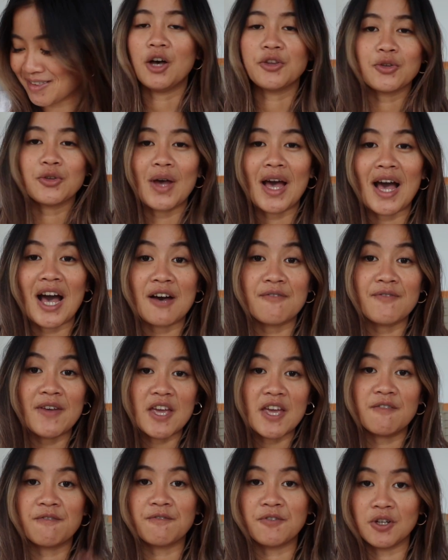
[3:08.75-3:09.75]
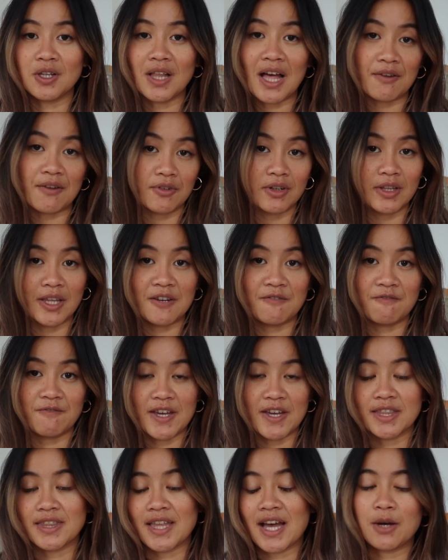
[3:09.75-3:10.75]
I also have a full Everlane
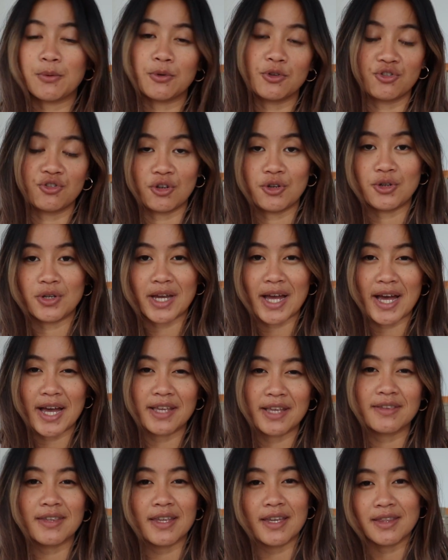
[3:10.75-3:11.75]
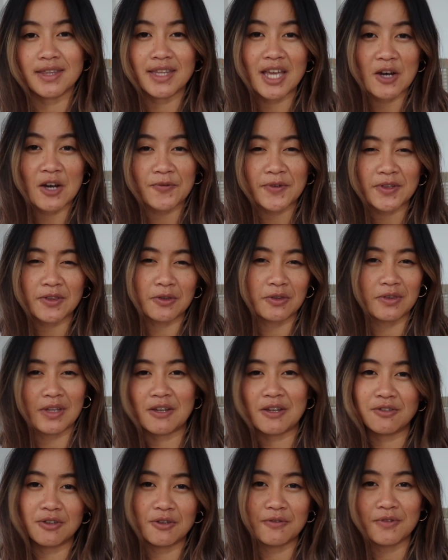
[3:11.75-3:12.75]
fit that I will show you guys in the outfit, so
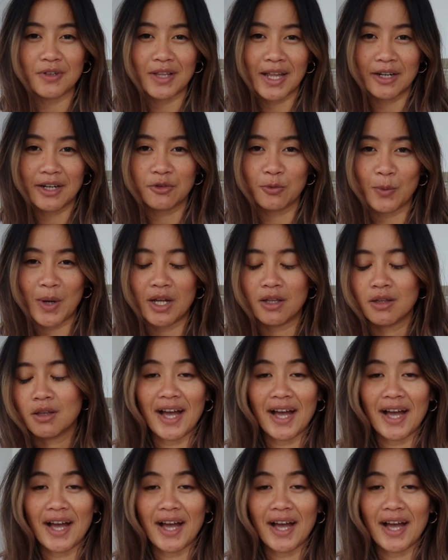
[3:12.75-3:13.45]
stay tuned for that as well.